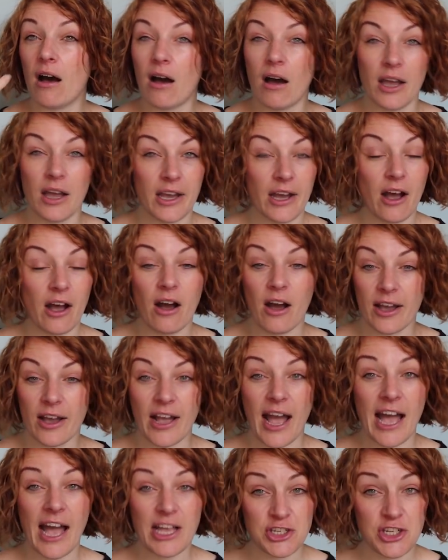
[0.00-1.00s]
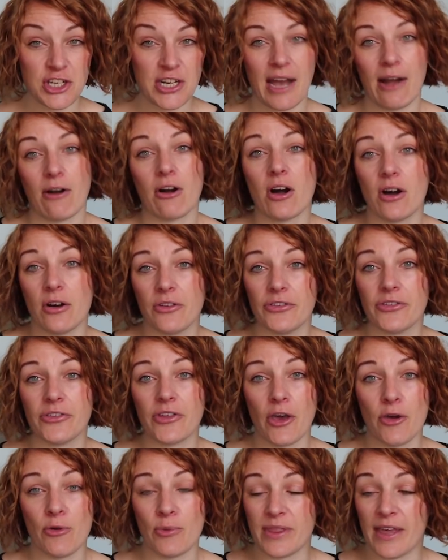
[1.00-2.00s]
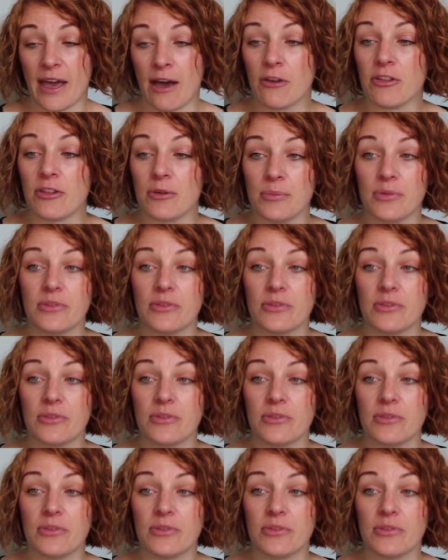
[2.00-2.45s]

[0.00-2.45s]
actually now can't sew without them.